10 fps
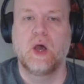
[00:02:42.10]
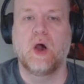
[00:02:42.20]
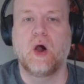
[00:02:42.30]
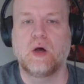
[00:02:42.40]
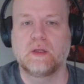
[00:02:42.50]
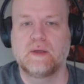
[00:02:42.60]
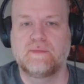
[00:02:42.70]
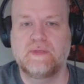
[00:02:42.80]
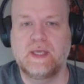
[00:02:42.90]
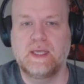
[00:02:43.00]
All
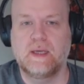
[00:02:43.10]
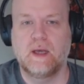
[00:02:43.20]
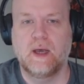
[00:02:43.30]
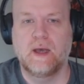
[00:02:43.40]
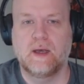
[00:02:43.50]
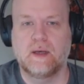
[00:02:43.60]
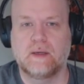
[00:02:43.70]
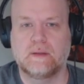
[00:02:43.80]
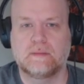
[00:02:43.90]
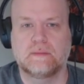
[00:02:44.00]
of the
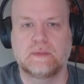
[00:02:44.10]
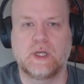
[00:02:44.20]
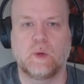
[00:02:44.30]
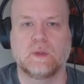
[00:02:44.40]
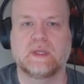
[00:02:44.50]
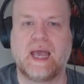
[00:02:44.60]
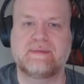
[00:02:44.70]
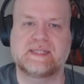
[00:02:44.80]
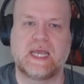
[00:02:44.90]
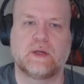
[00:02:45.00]

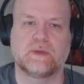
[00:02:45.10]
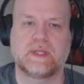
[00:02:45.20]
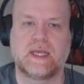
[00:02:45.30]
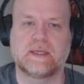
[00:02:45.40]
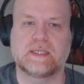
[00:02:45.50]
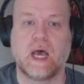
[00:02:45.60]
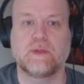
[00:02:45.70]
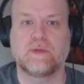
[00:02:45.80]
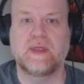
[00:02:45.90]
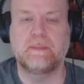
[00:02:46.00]
life cycle things
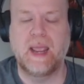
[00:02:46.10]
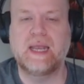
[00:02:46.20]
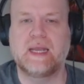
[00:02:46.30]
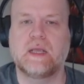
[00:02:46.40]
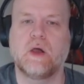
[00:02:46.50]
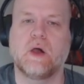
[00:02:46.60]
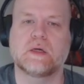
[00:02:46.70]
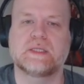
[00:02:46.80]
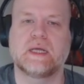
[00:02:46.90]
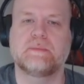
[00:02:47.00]
other than mating
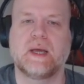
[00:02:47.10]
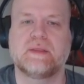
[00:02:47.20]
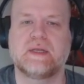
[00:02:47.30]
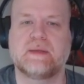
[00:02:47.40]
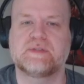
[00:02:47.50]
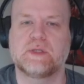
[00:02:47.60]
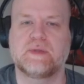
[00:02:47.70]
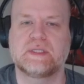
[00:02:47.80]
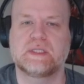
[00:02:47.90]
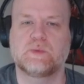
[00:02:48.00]
are done by the nymphs. So
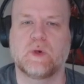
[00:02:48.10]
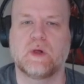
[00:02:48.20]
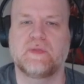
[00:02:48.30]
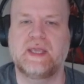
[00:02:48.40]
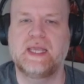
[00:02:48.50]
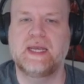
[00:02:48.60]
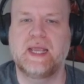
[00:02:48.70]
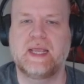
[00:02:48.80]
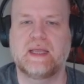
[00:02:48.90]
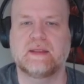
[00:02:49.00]
this is where all the
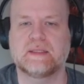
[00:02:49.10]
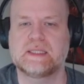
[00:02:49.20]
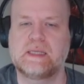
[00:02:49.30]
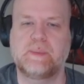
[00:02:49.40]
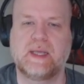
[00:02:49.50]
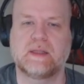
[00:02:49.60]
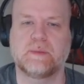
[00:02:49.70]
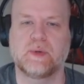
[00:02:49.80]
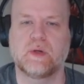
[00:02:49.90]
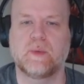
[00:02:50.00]
eating and the sleeping and the
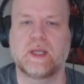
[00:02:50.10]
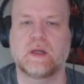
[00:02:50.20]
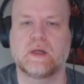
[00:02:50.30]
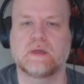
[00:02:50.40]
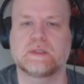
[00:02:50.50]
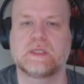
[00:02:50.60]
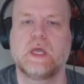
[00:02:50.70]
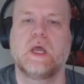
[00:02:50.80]
burrowing occurs,